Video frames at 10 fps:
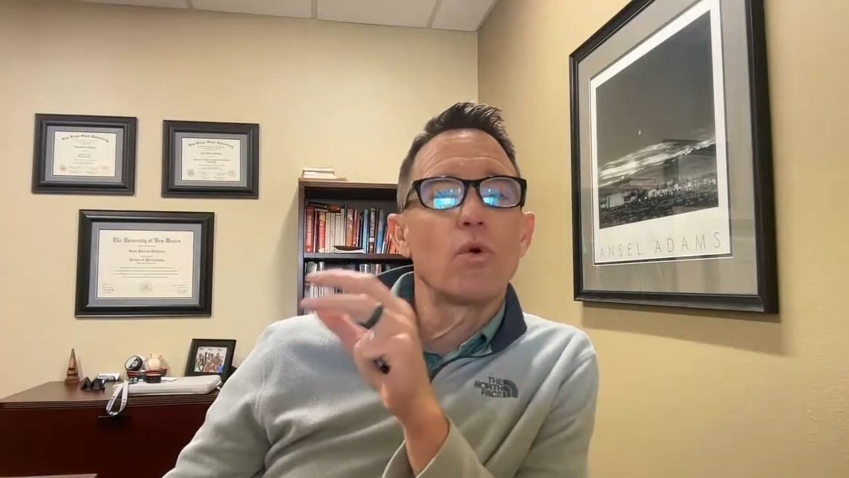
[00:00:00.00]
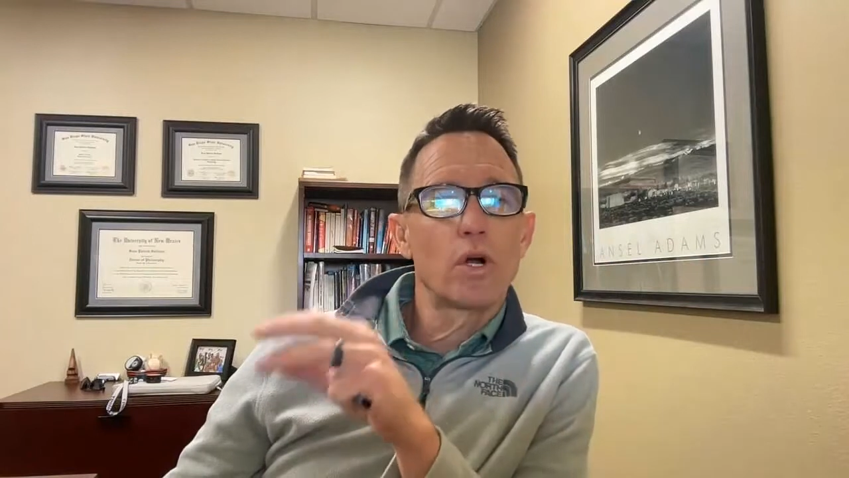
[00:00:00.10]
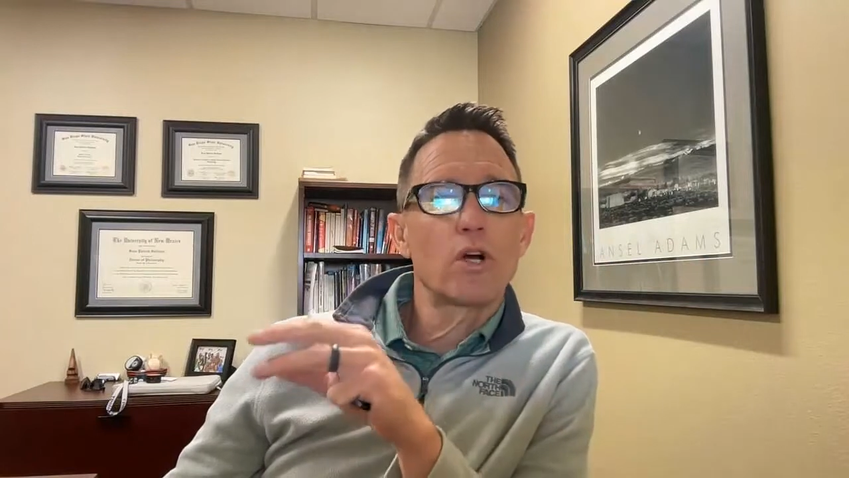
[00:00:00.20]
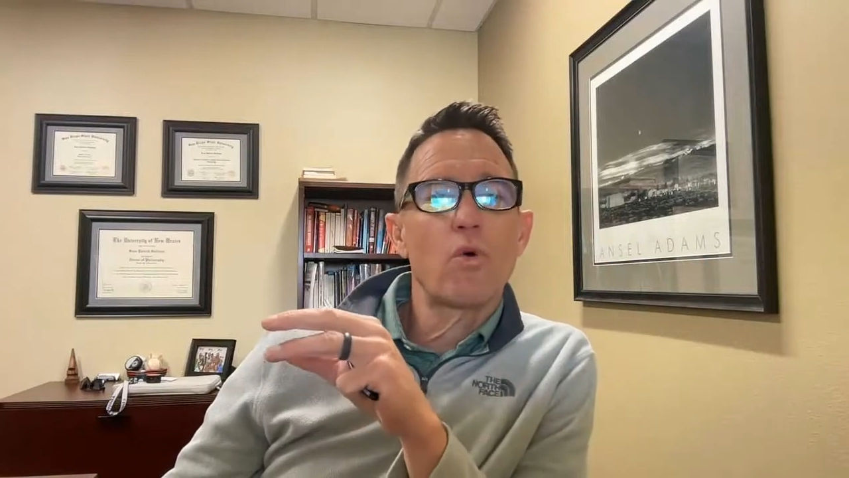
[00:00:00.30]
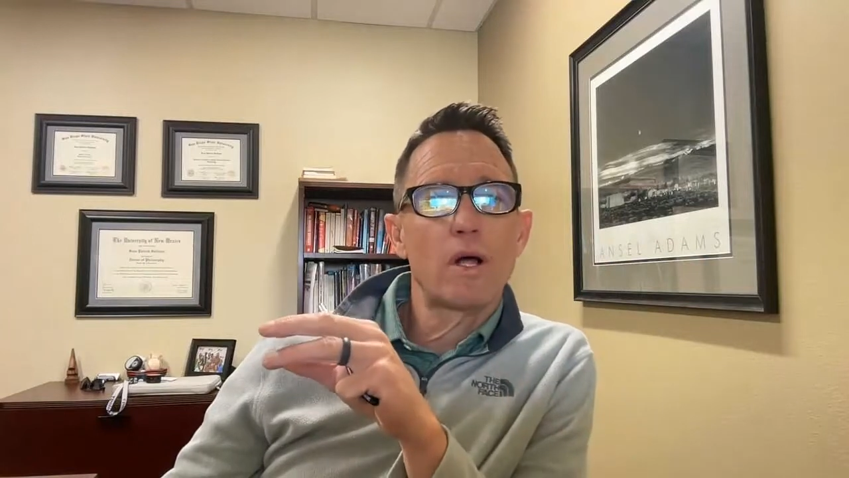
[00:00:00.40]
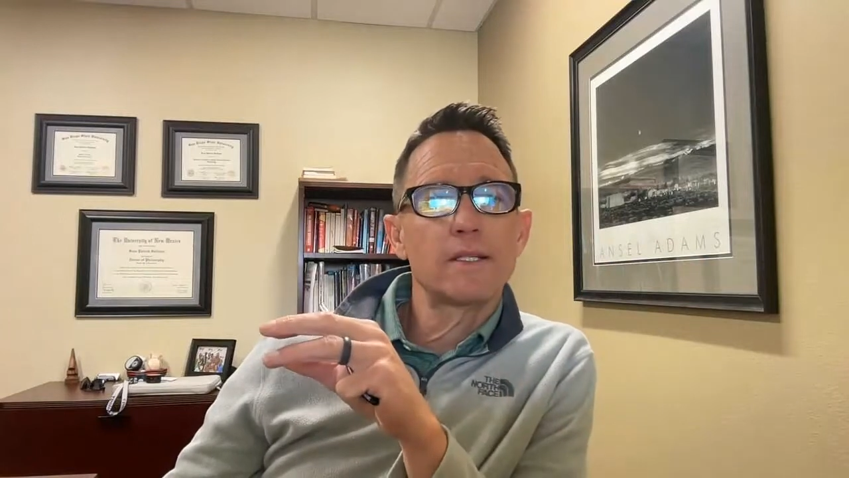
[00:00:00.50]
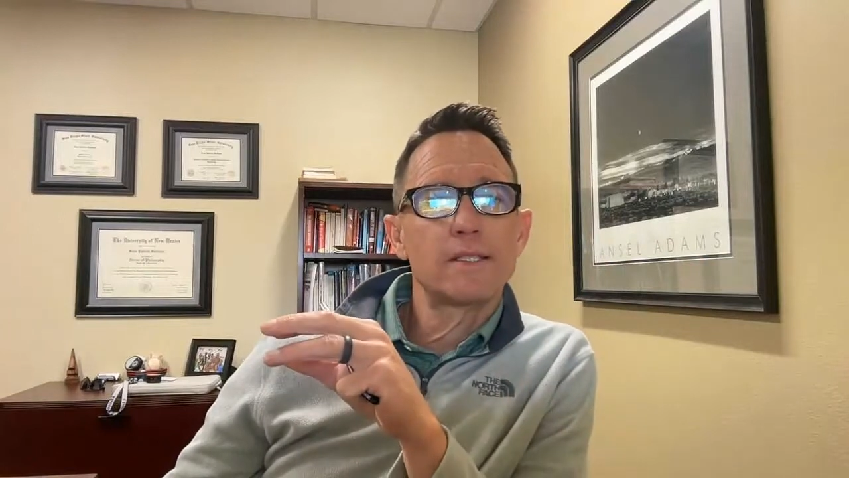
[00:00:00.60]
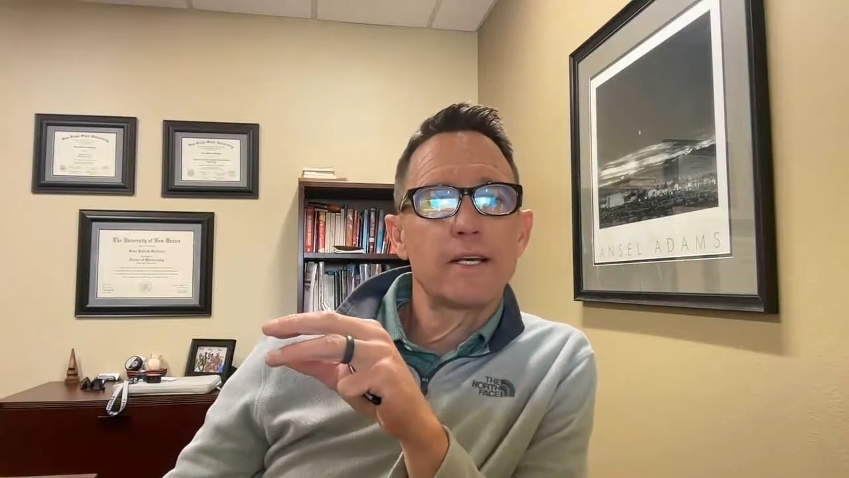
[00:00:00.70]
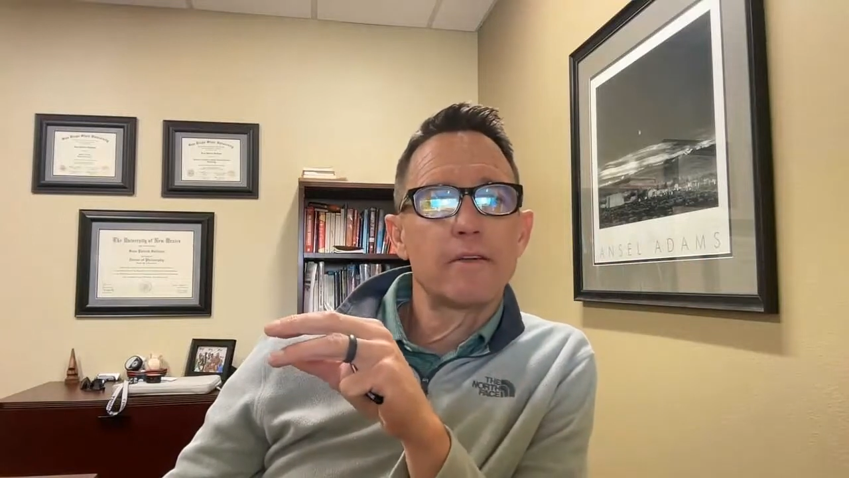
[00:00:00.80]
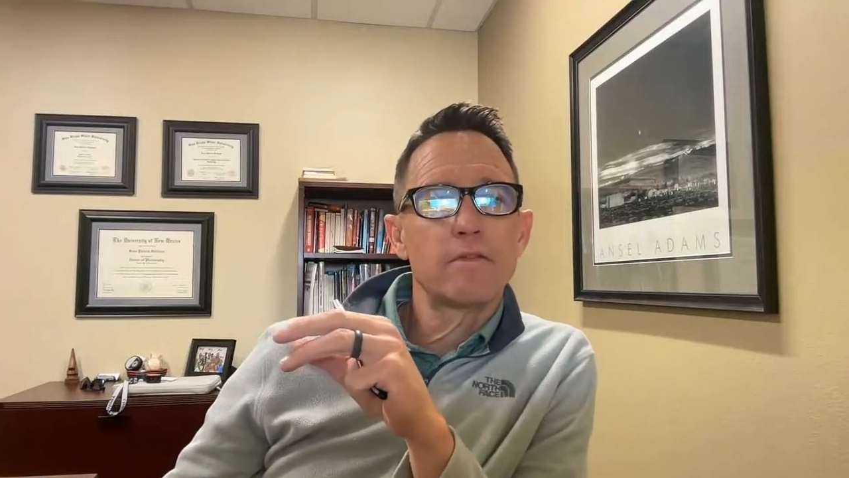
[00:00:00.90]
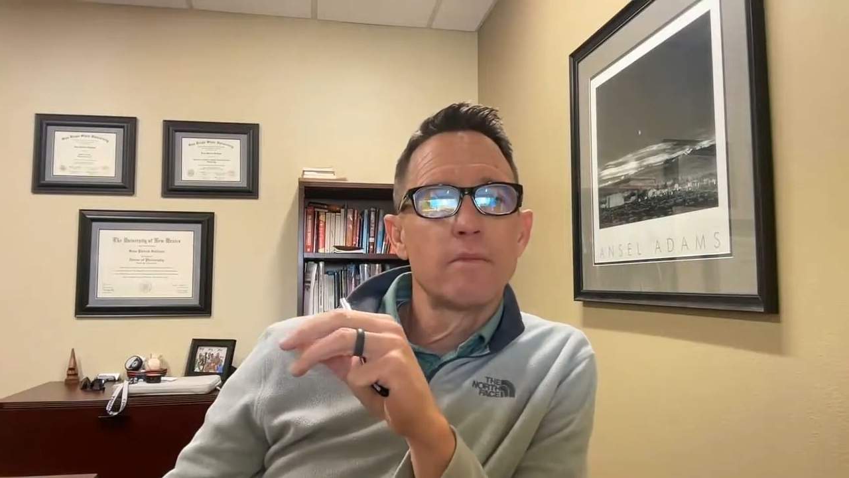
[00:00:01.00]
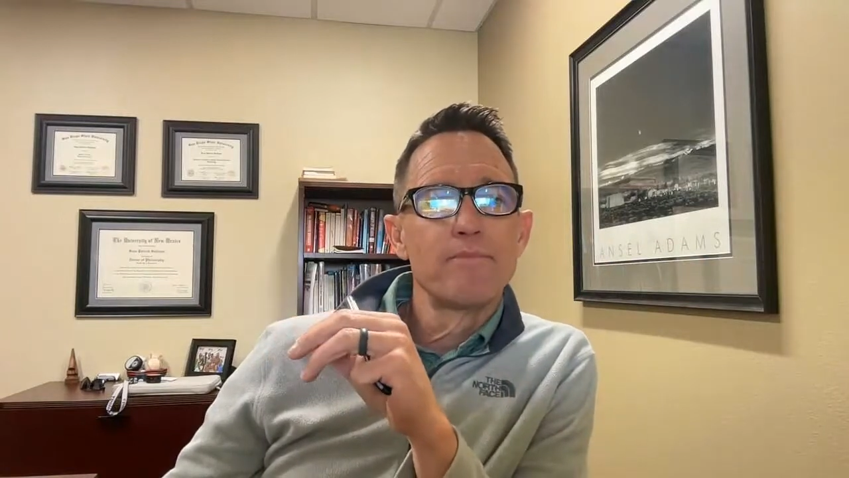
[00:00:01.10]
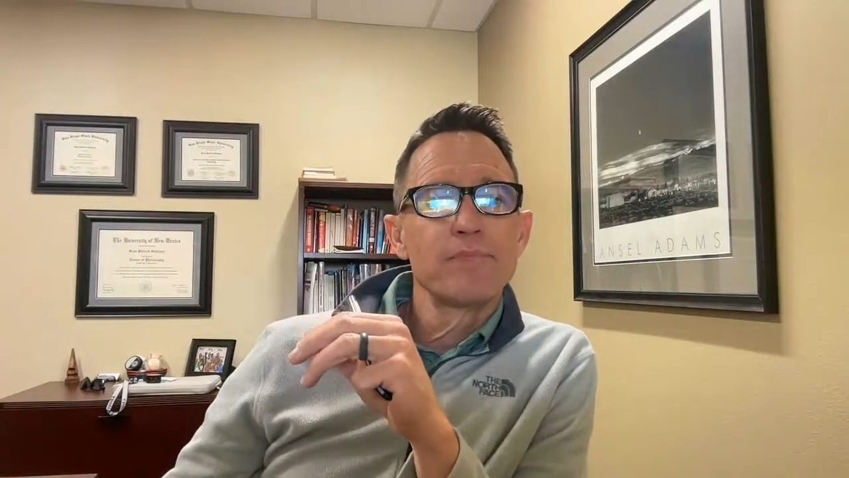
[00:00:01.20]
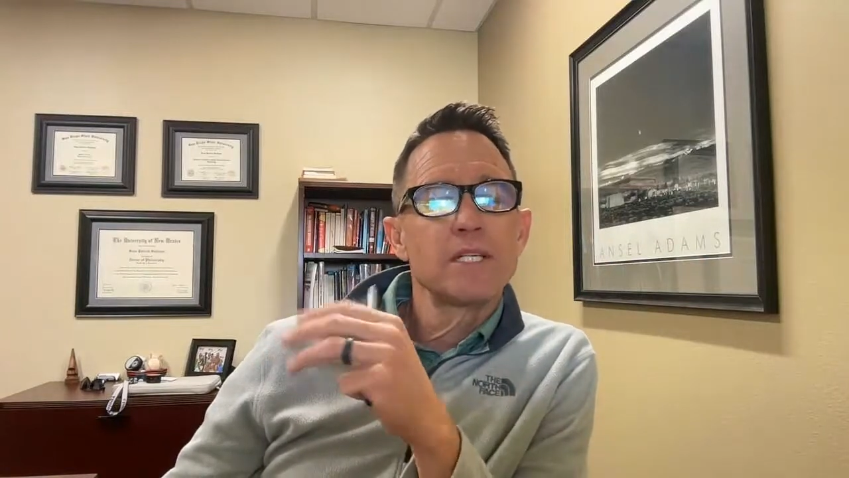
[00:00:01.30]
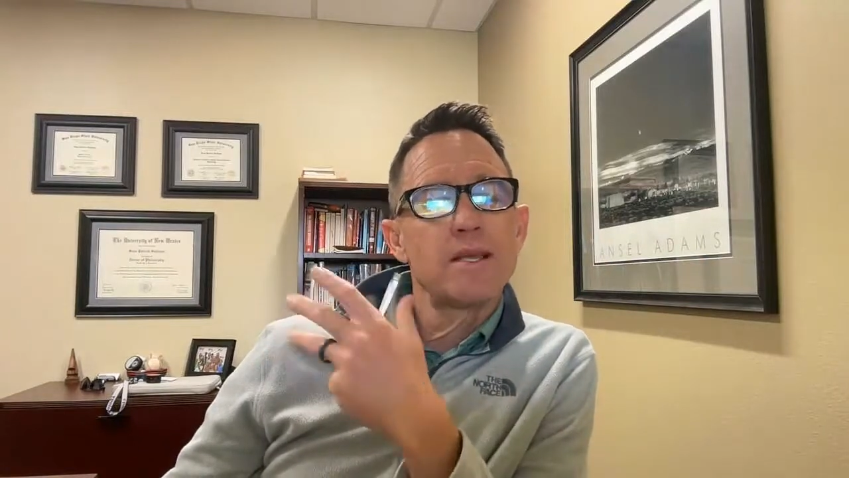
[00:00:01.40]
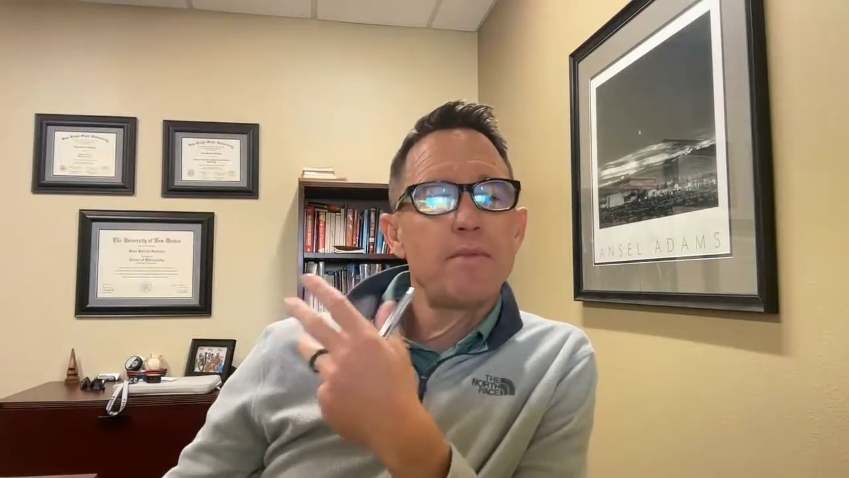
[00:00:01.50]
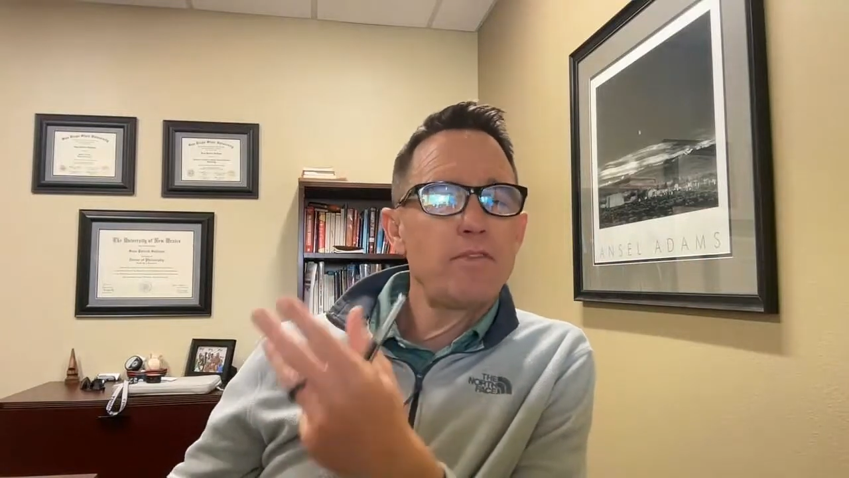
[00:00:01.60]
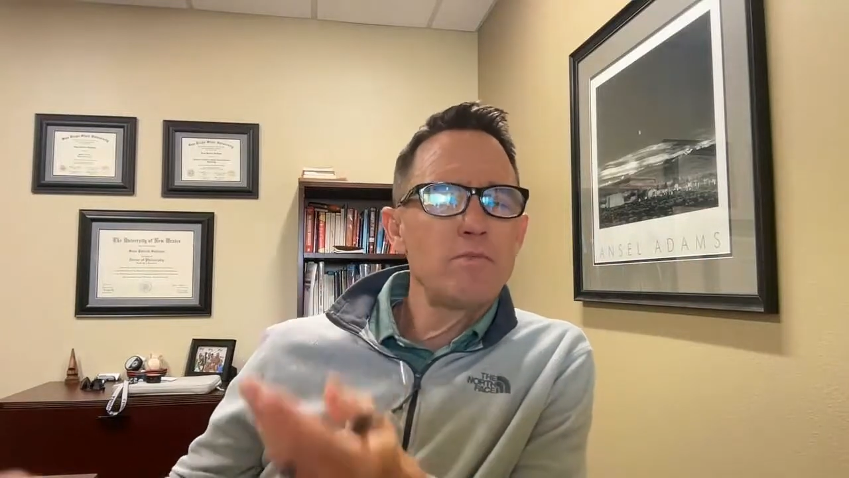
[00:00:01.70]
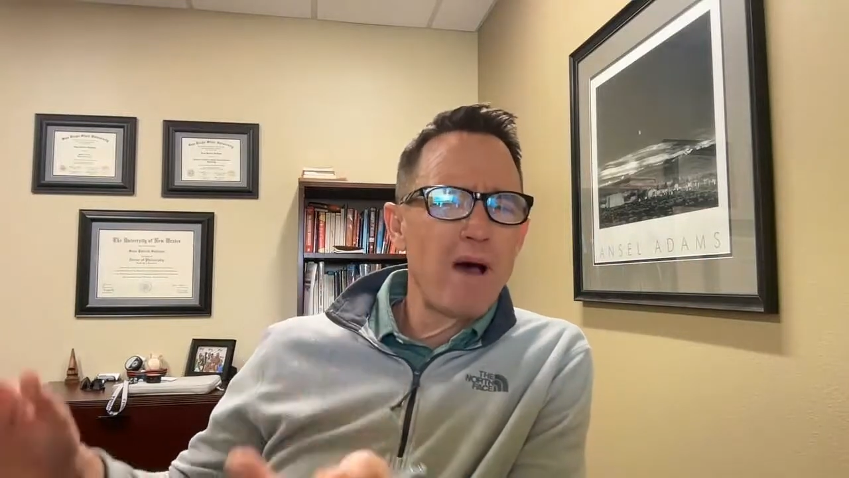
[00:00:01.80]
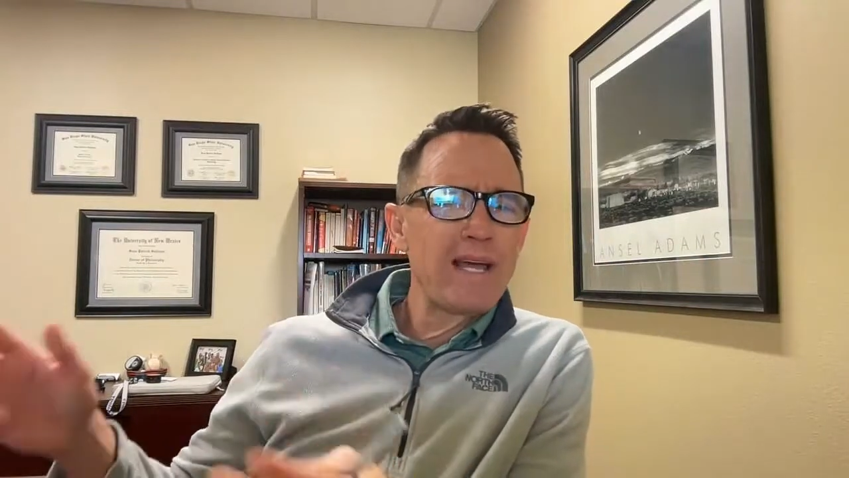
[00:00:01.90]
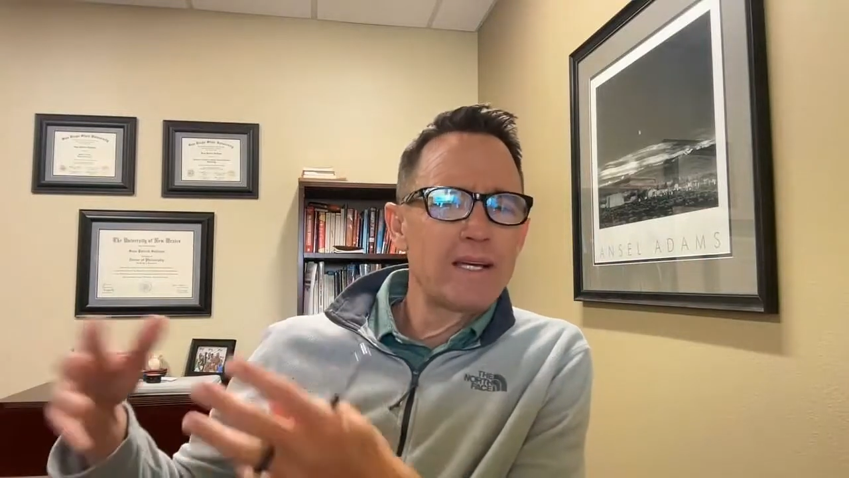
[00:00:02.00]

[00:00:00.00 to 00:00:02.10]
or a qualitative. Some of you might